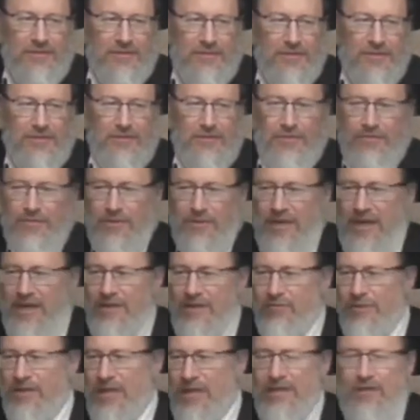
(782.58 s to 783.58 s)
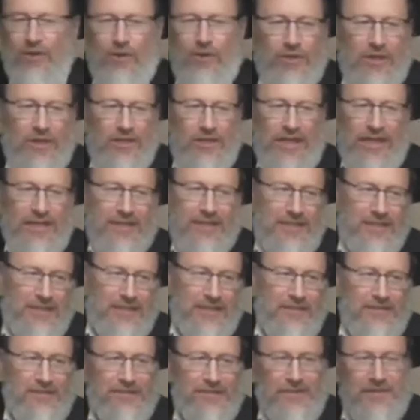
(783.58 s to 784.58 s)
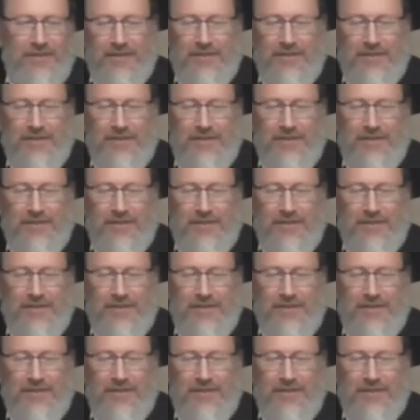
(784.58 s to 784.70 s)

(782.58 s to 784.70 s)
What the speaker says: You know, when I go collecting,